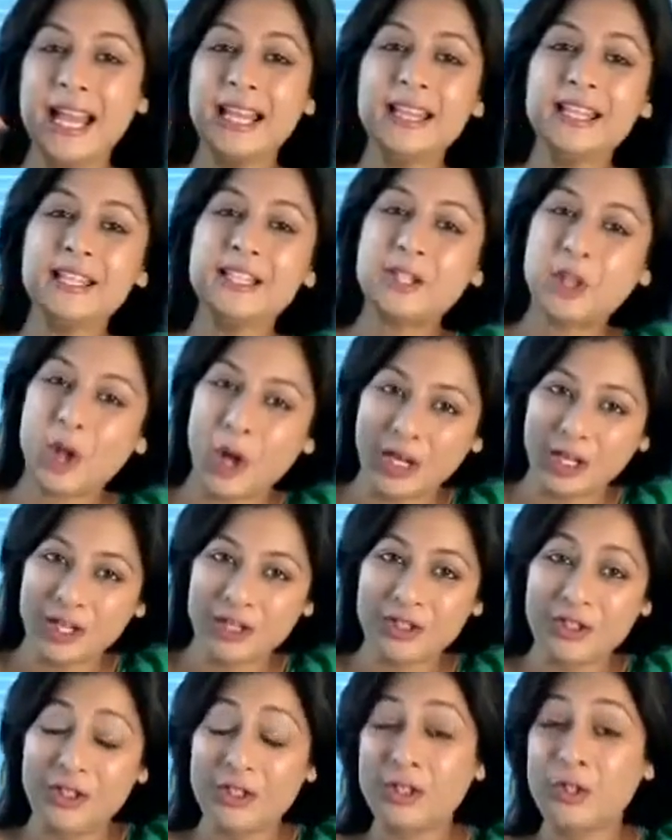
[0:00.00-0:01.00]
In this
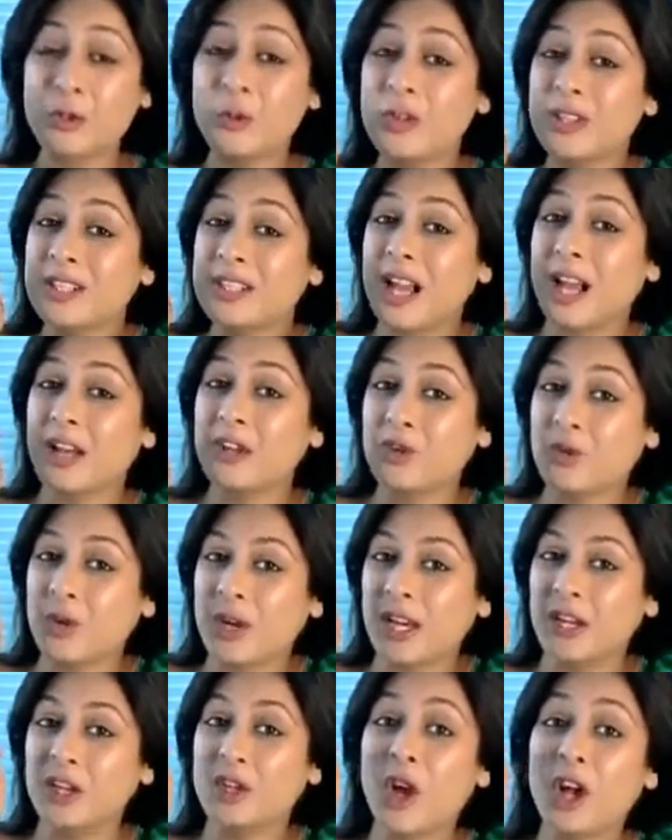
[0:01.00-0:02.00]
college, the students are
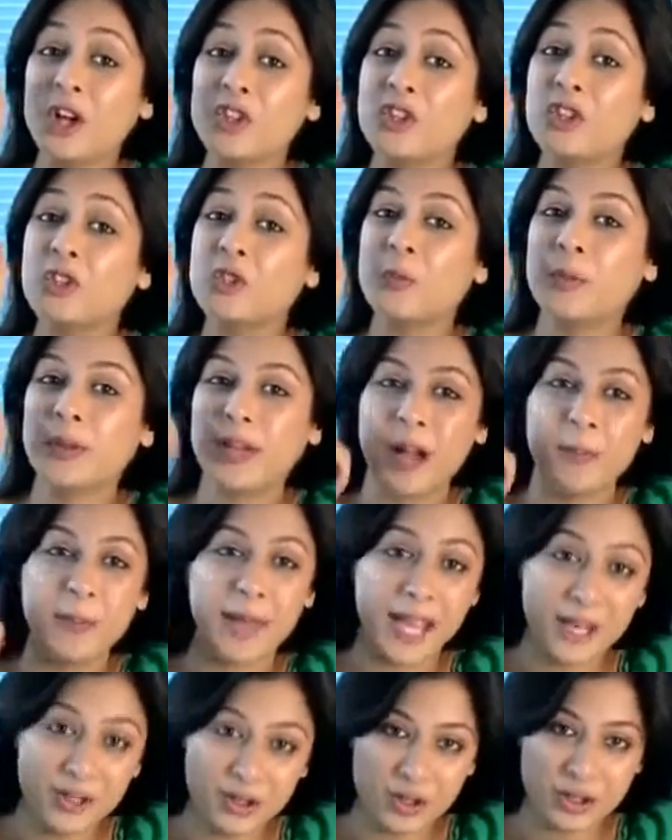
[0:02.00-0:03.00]
trained not just to become
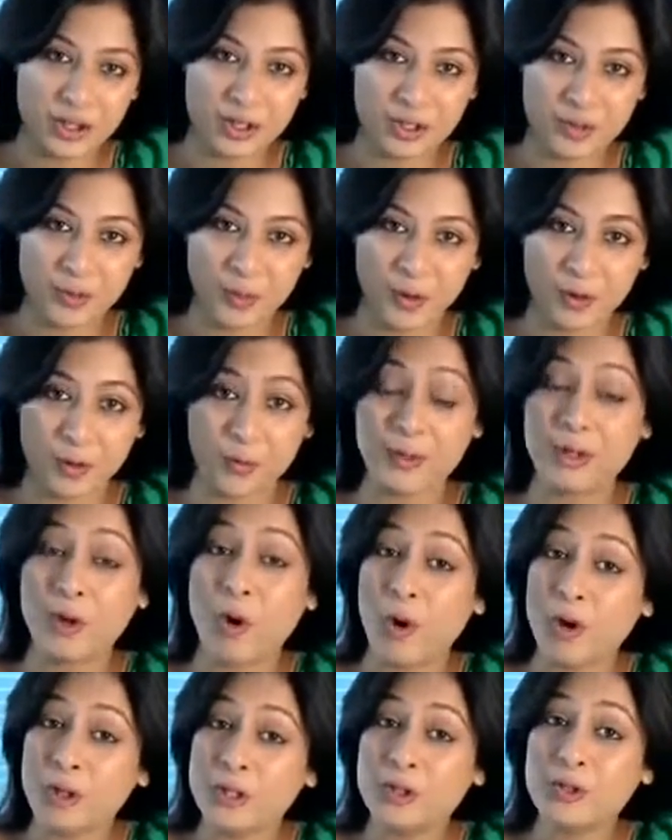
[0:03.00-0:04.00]
engineers tomorrow, but
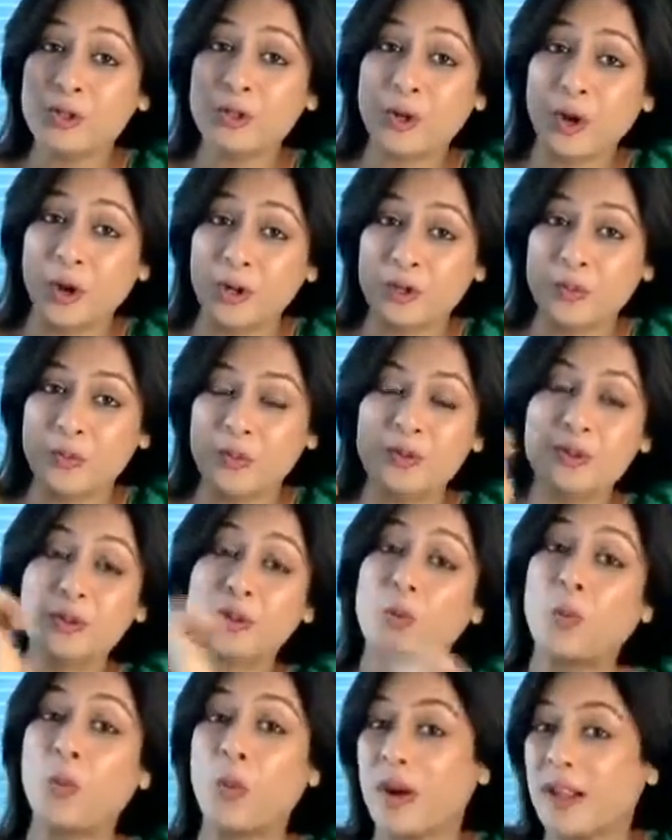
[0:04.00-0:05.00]
also to contribute to
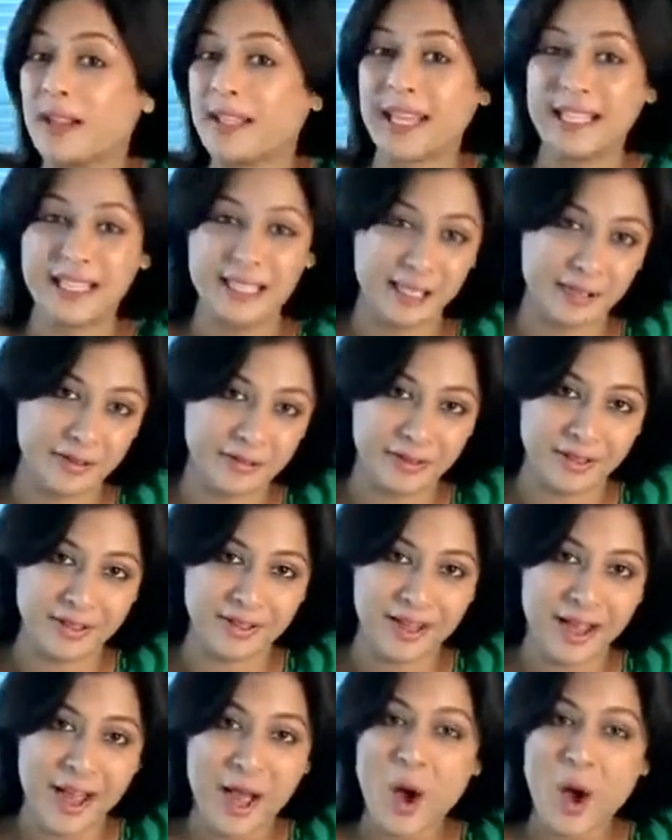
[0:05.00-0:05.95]
the world that they live in,